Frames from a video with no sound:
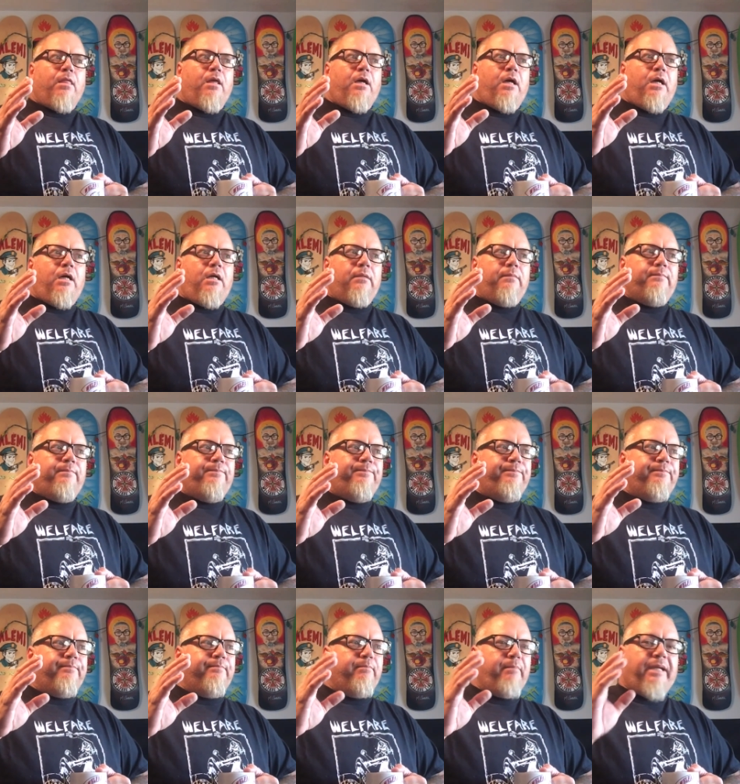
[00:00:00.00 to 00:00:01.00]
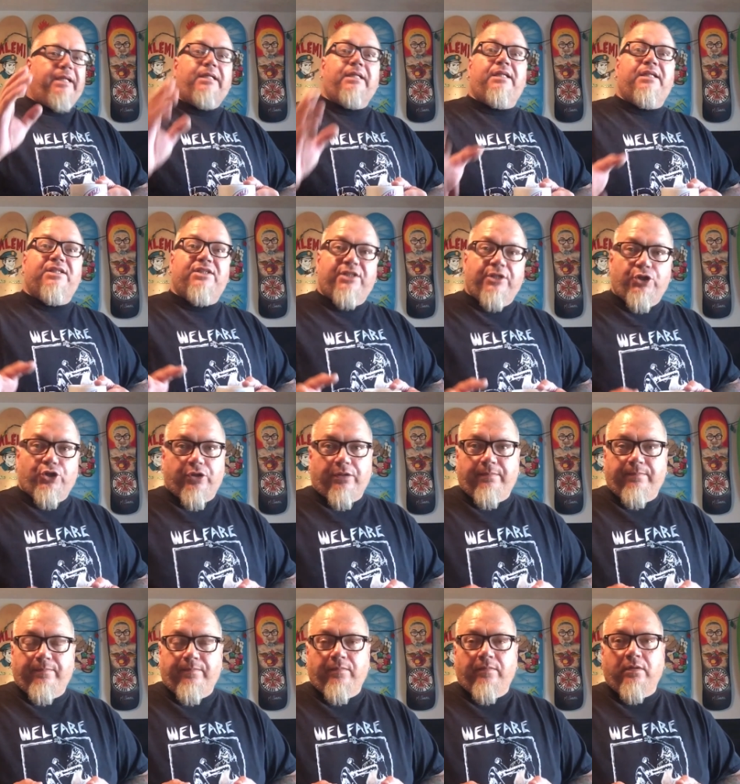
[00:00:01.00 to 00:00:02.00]
uh, made a decision
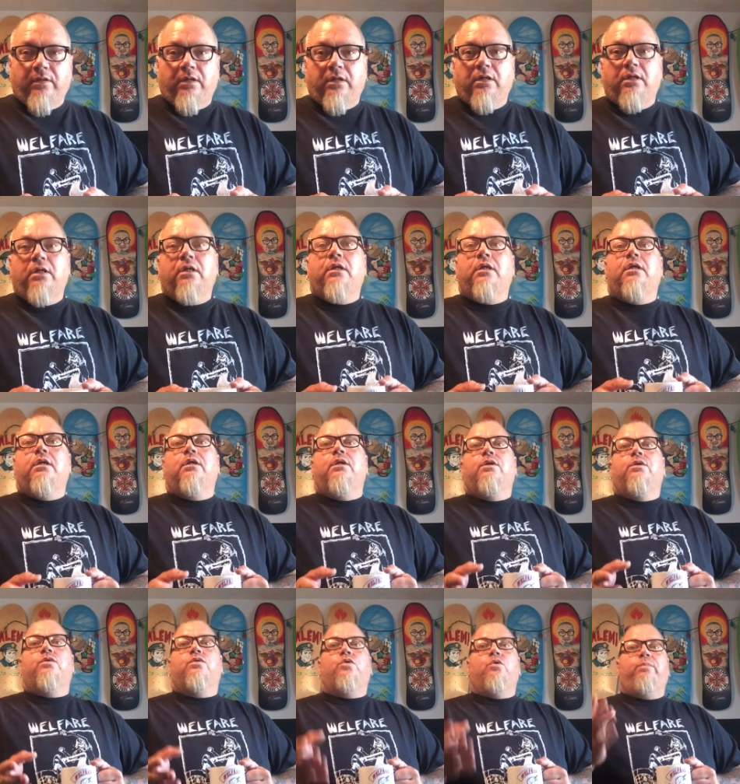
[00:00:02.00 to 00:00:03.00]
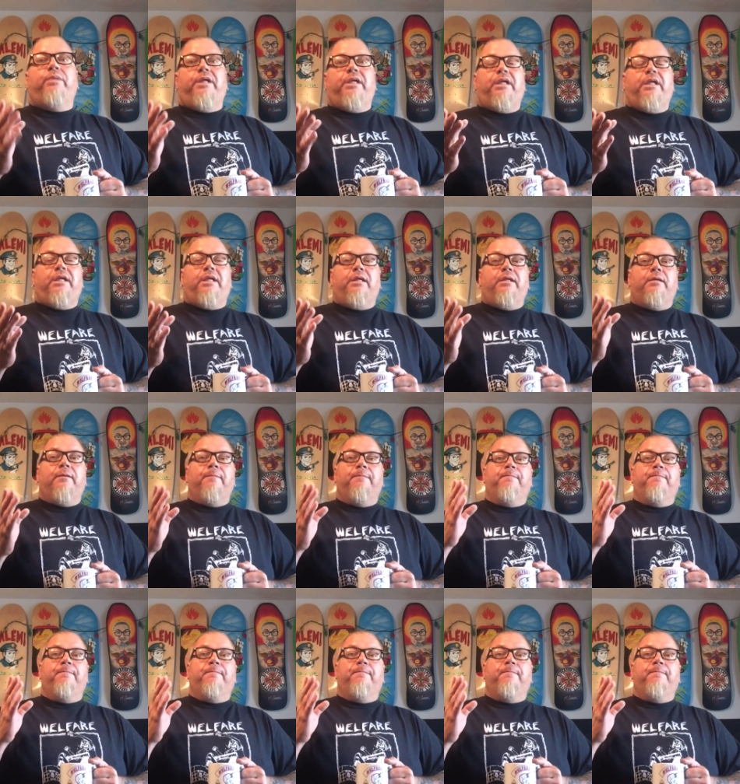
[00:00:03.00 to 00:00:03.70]
to be